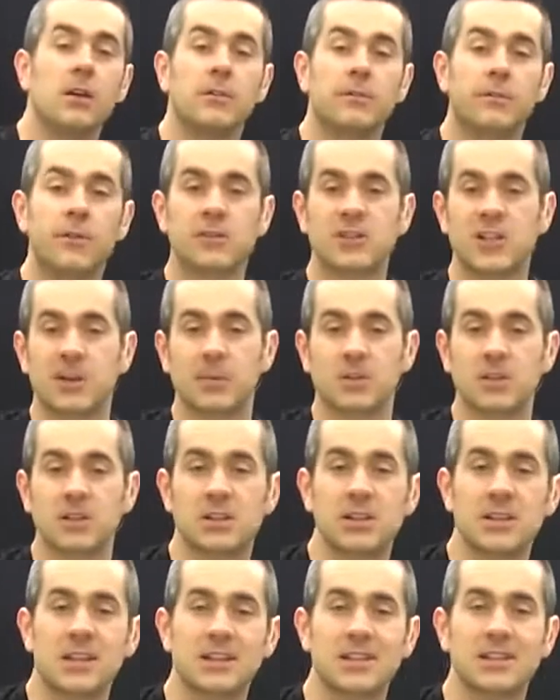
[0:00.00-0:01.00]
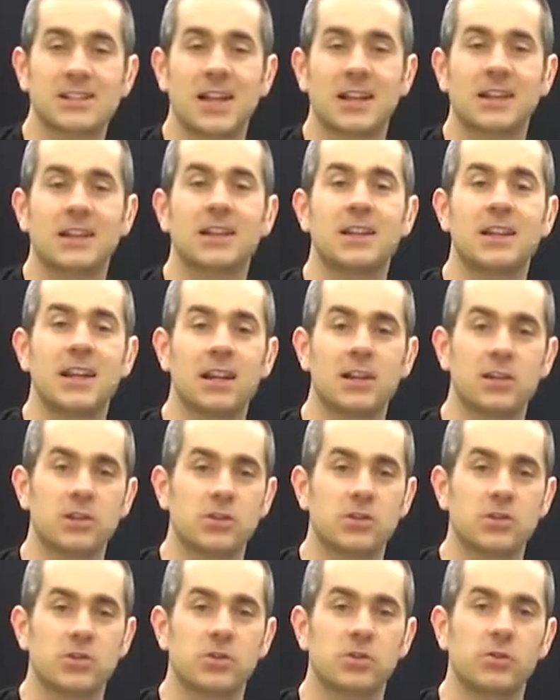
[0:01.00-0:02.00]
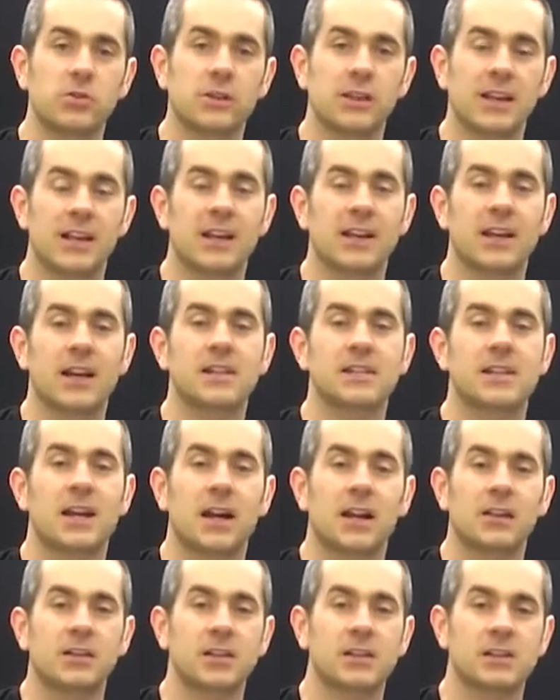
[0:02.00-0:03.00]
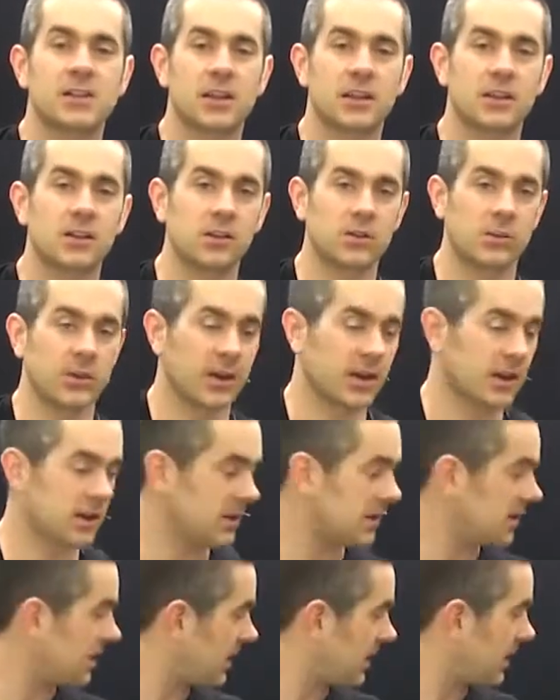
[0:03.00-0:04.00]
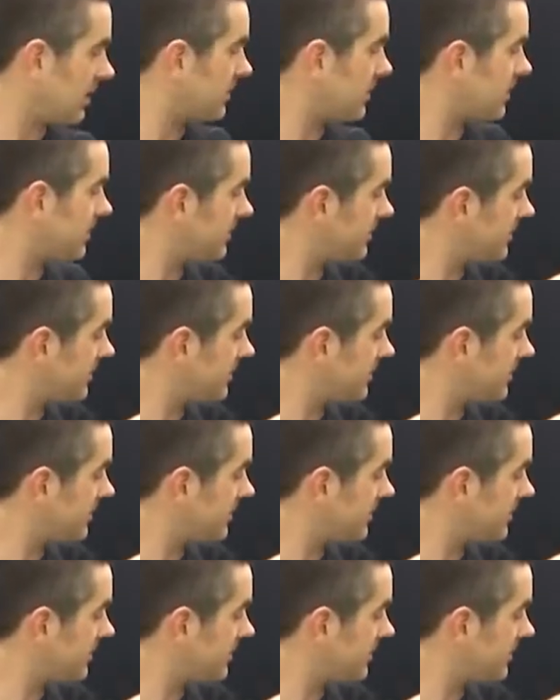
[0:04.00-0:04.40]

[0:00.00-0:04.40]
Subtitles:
First up, I just need to set the gain control to get a nice healthy signal going into the amp.